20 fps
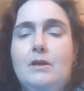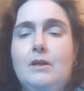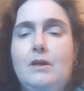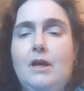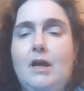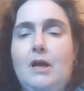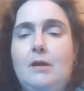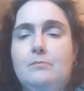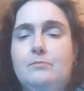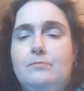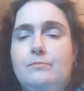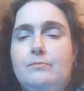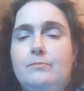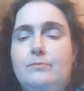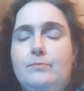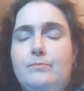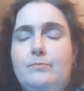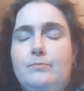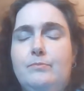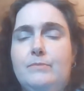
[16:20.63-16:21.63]
um,
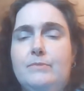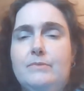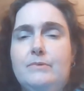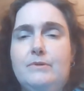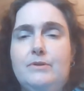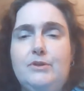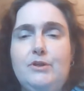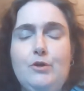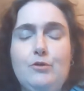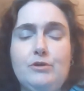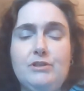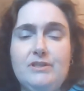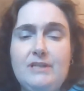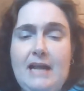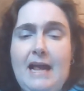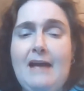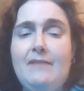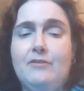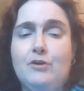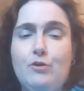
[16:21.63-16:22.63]
you know
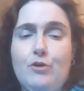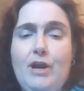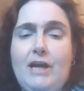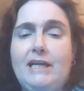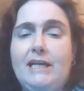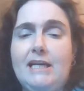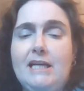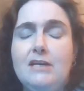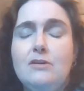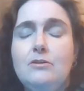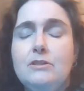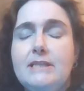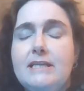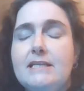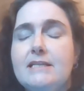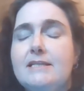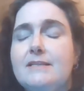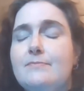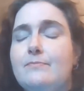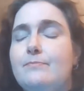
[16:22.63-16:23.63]
have a chronic
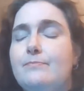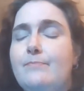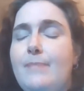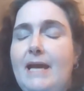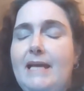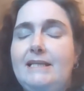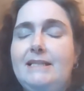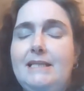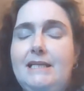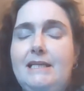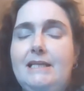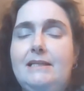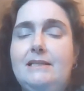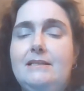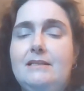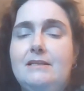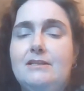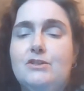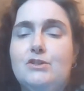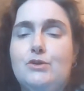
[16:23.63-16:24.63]
illness may
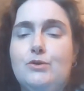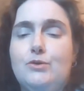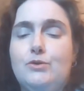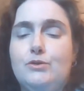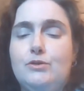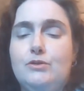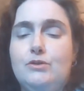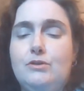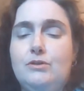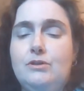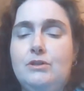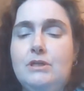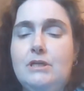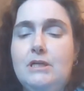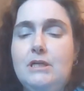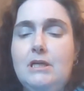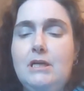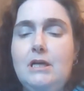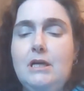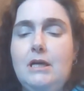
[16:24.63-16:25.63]
need certain
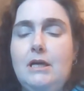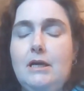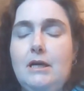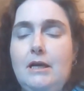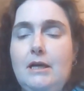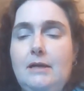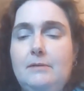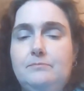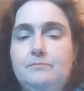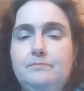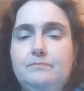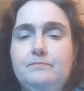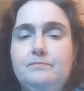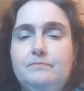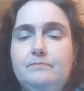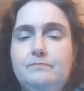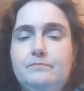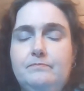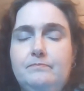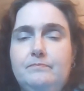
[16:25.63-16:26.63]
um,
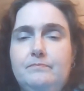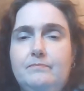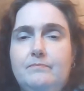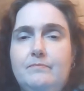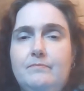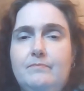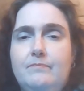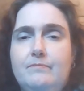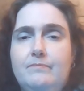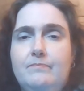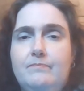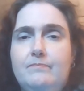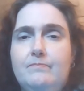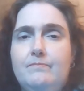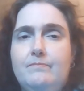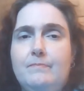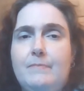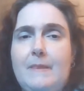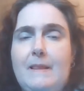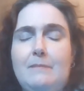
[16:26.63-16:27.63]

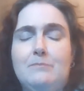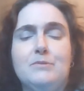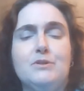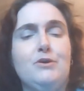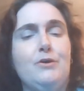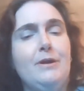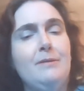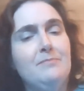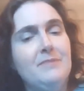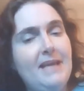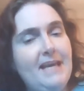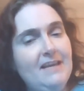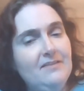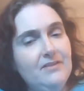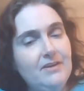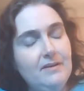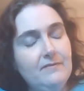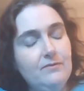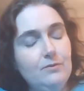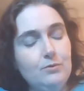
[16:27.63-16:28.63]
I'm sorry, I can't
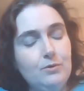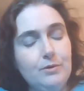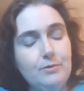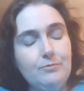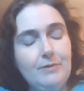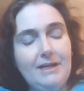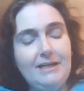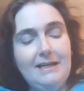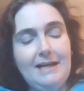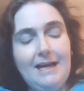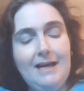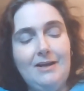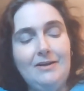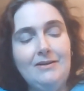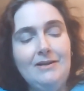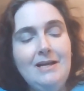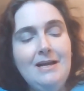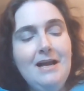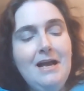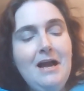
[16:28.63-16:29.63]
think of the word right now.
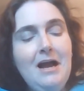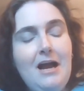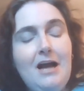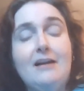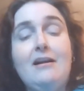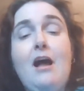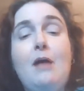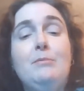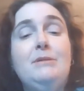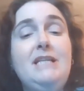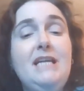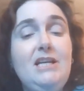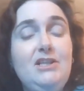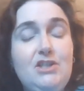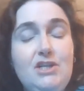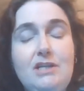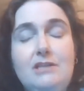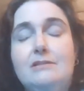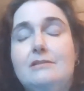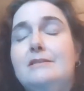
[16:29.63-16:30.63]

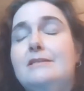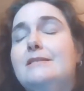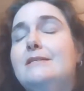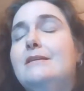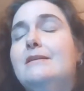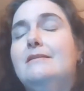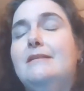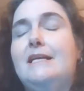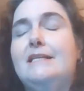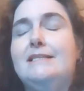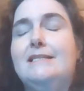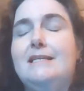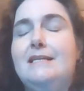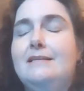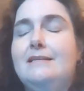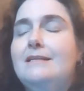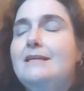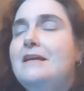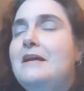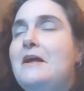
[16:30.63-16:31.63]
Accommodations, that's
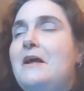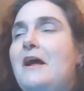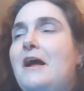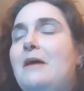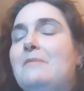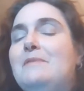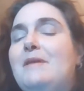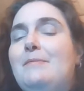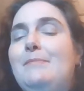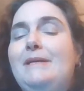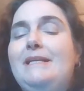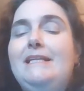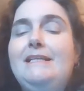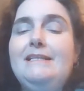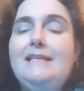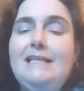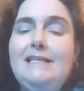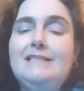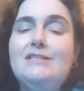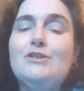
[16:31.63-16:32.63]
it. Um, they may
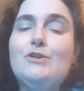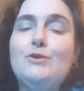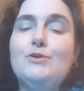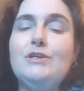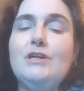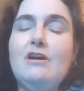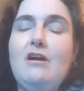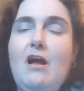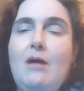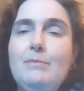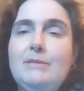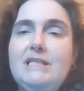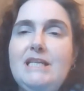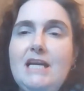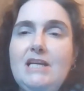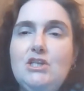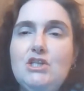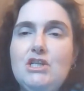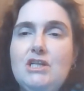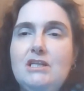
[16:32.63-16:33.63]
need certain
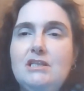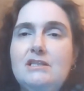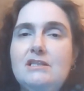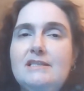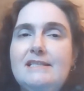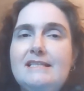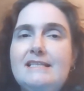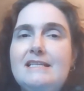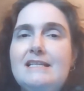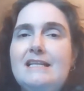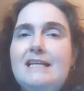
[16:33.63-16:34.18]
accommodations.